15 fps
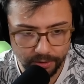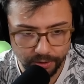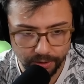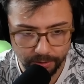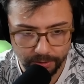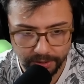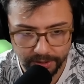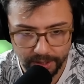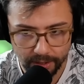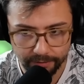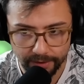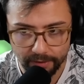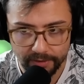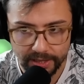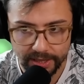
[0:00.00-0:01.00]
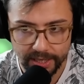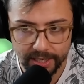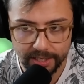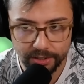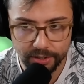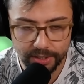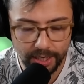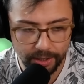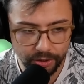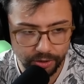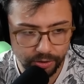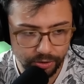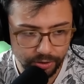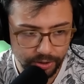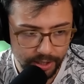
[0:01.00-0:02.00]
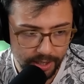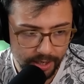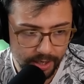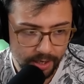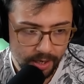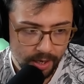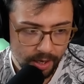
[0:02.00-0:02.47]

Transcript: So instead of having this section just here,